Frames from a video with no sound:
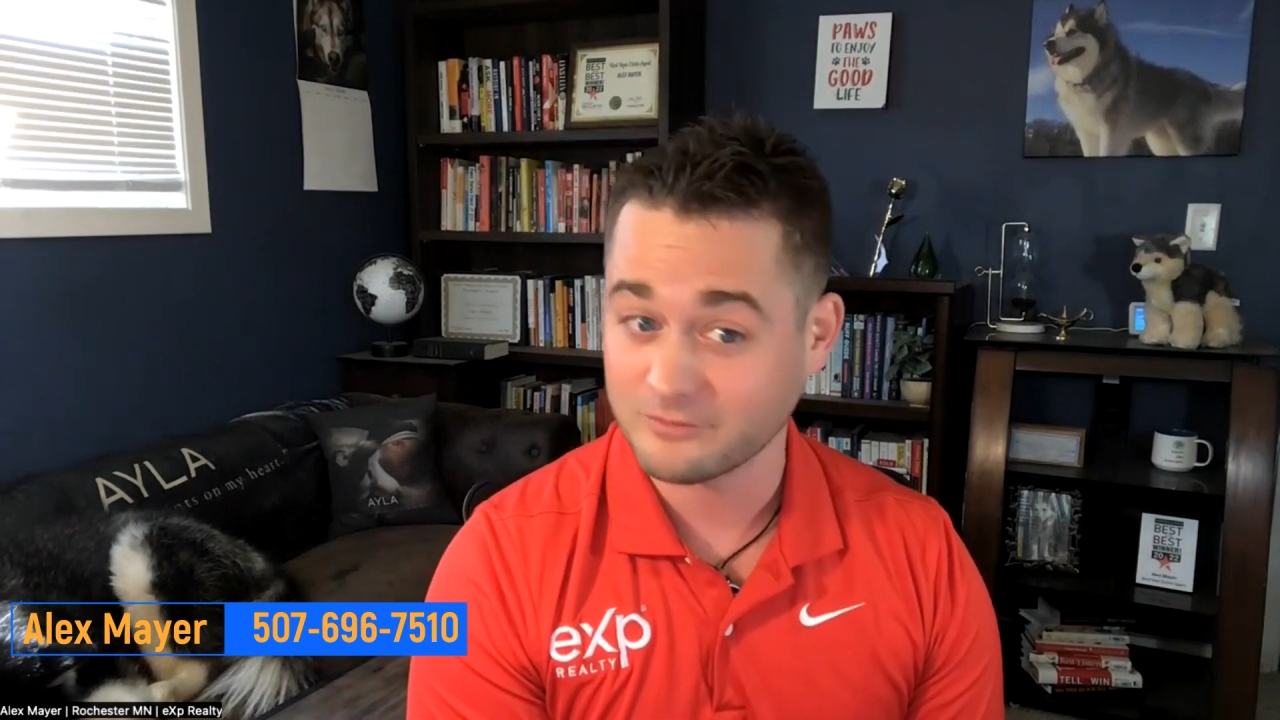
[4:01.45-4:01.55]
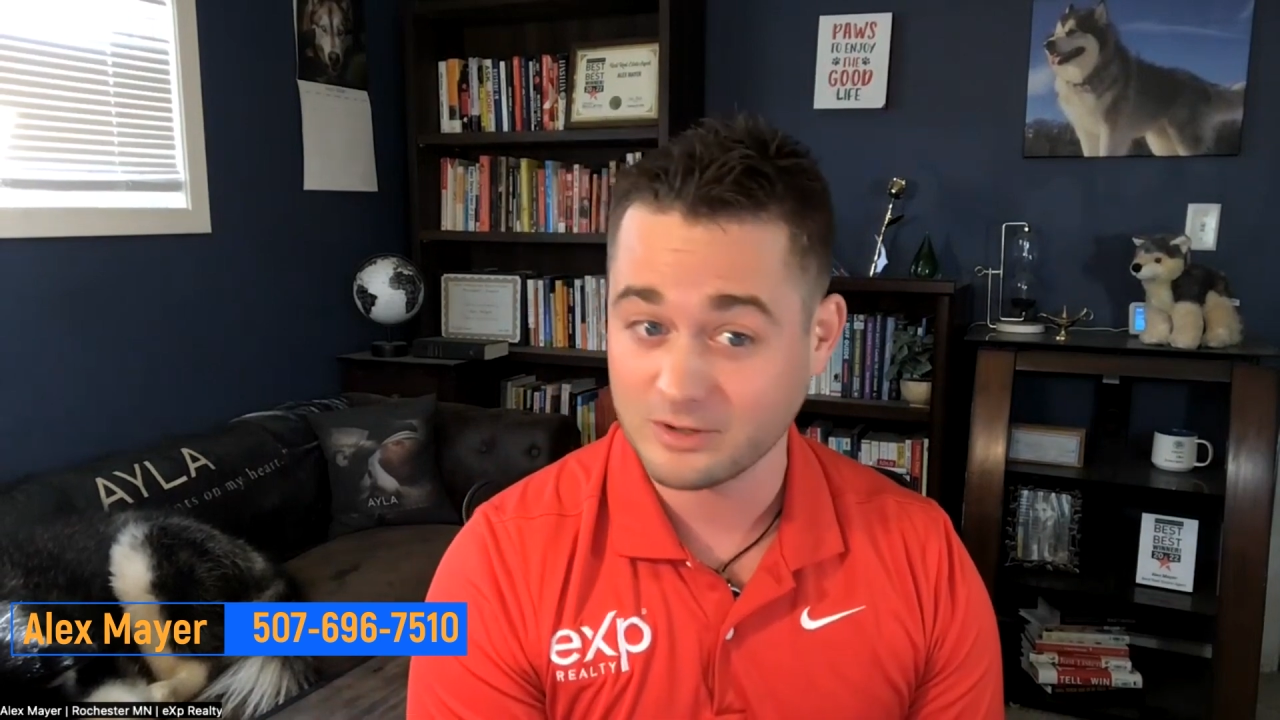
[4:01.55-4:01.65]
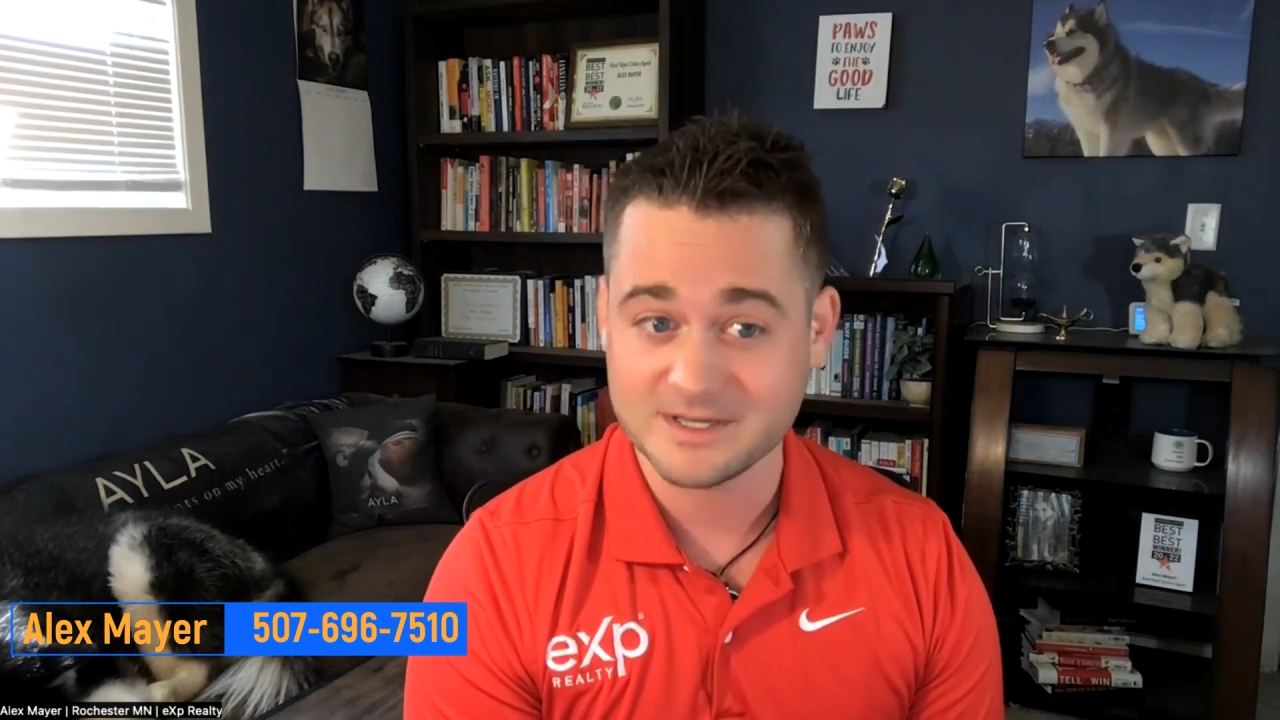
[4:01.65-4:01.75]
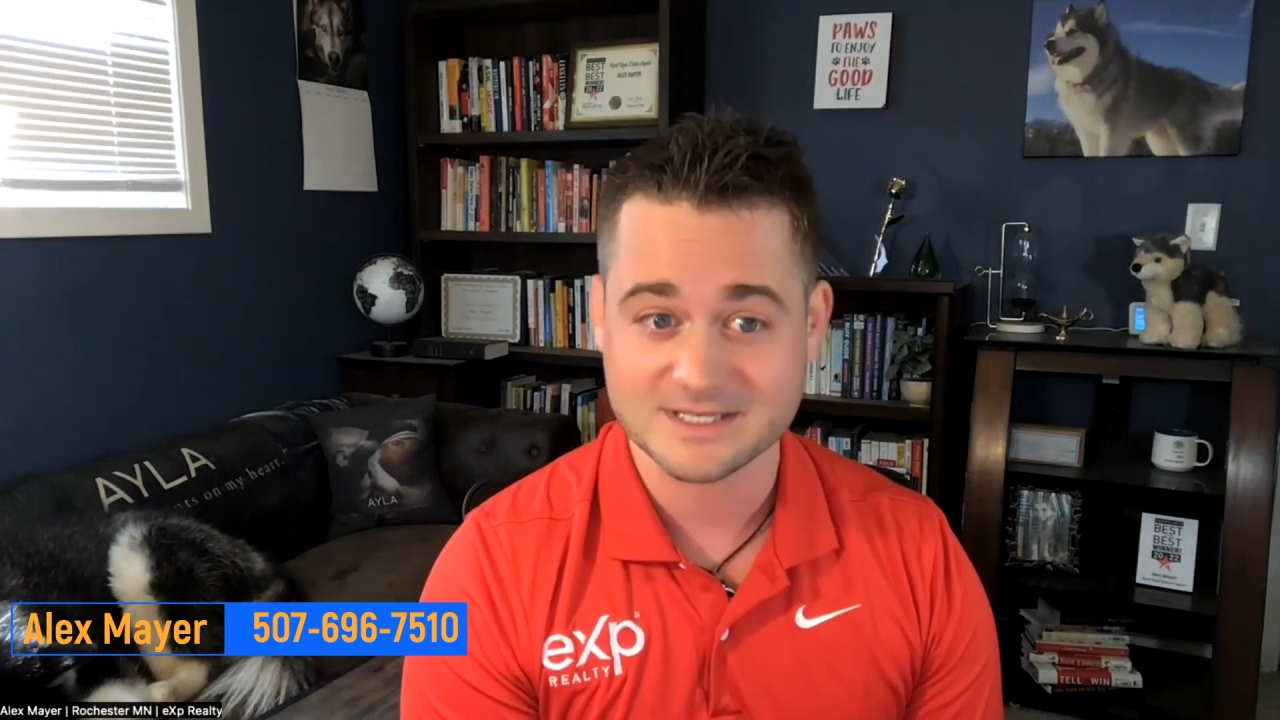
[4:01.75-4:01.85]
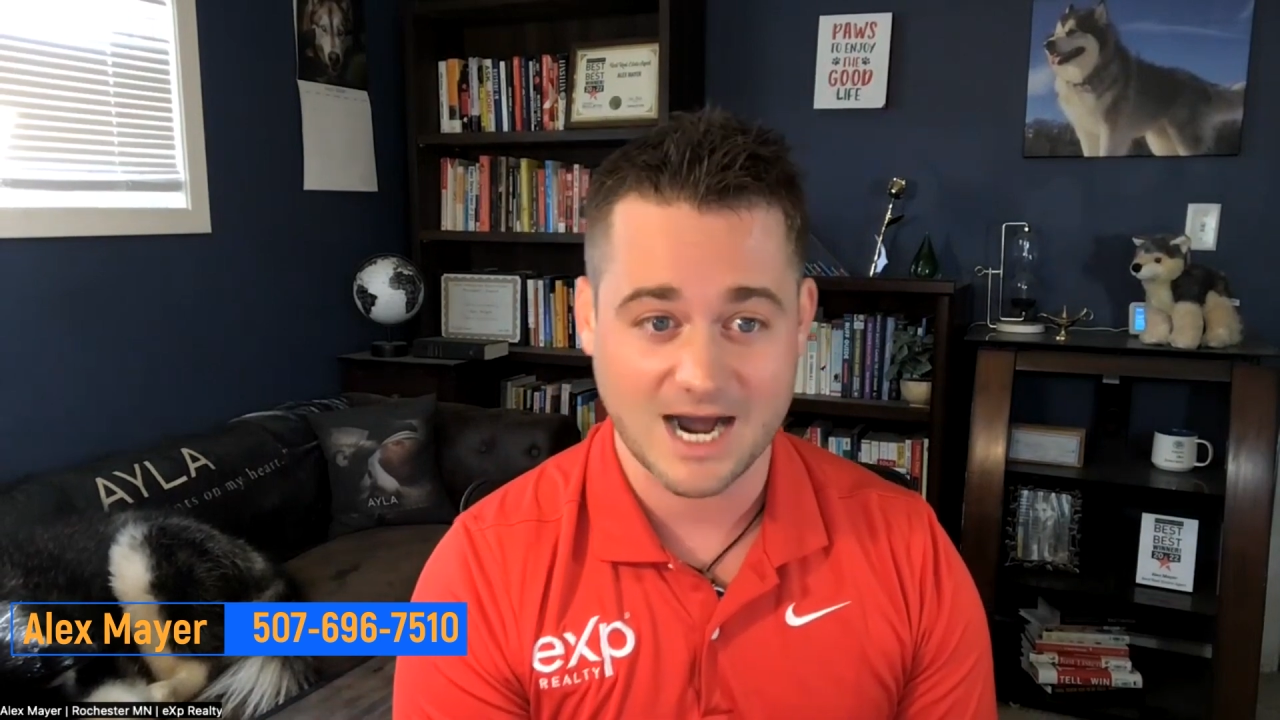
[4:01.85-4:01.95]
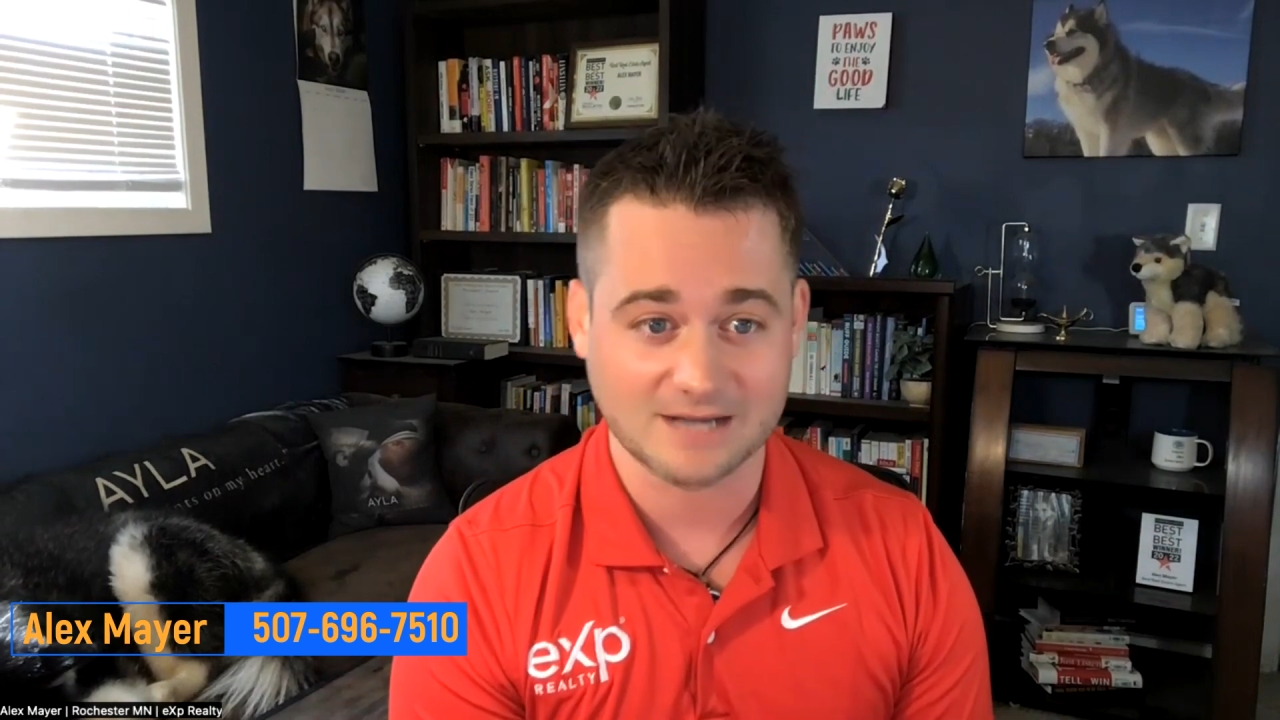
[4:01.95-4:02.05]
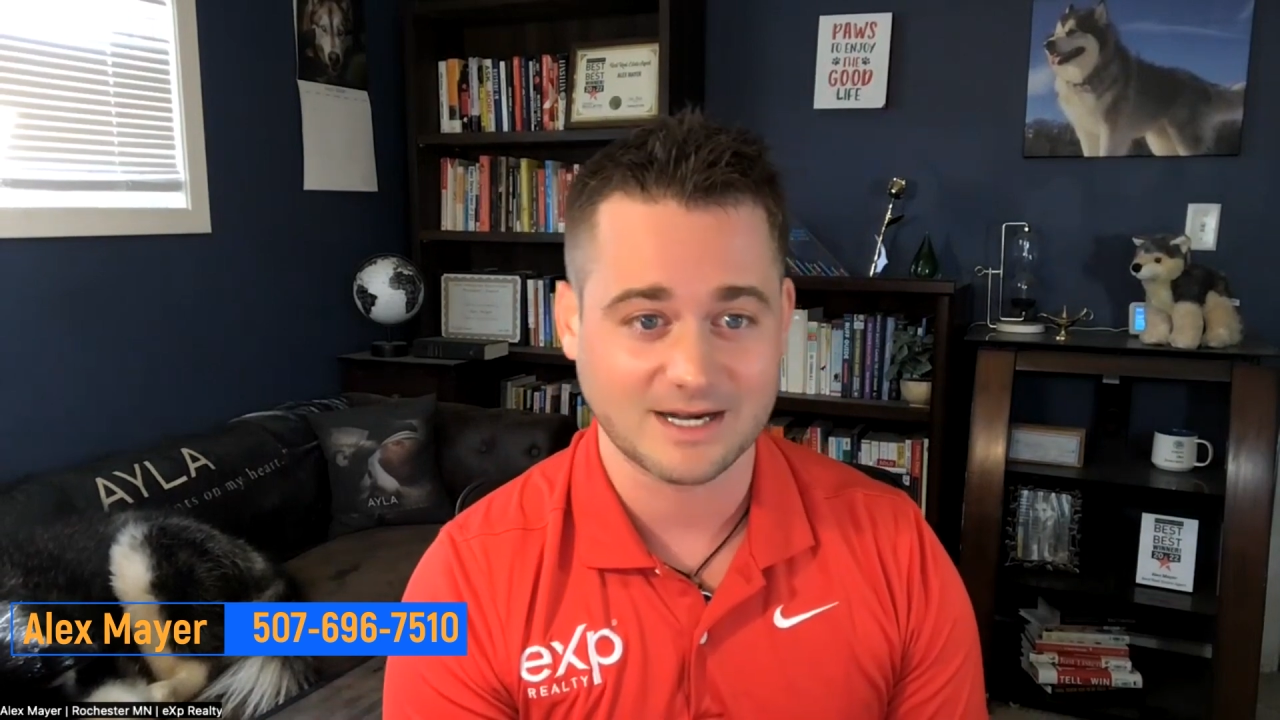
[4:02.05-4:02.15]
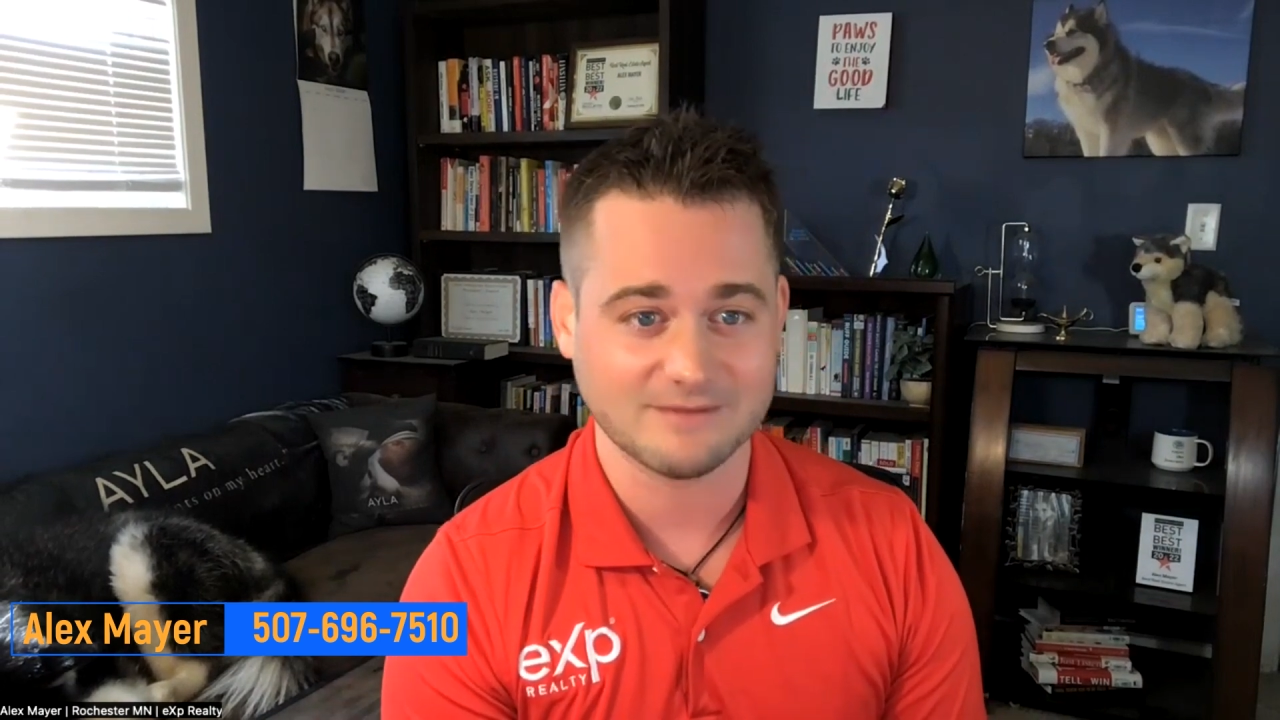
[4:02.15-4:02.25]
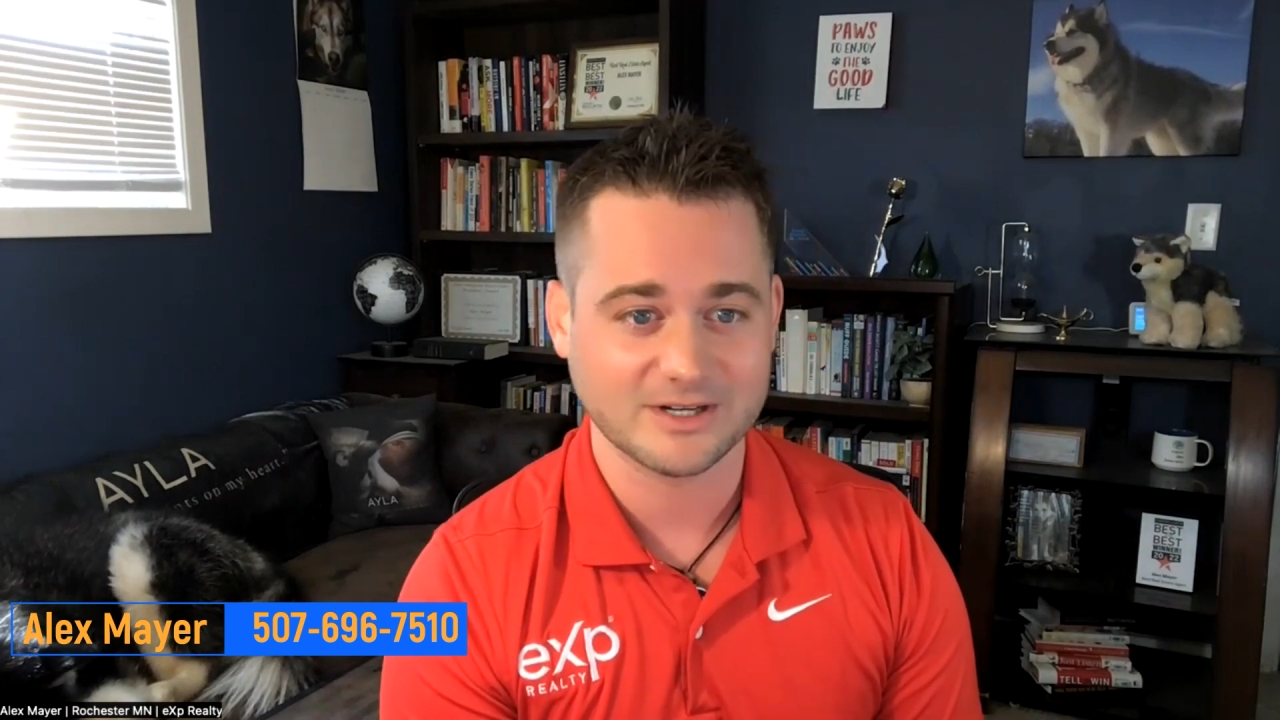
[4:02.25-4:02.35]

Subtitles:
from these online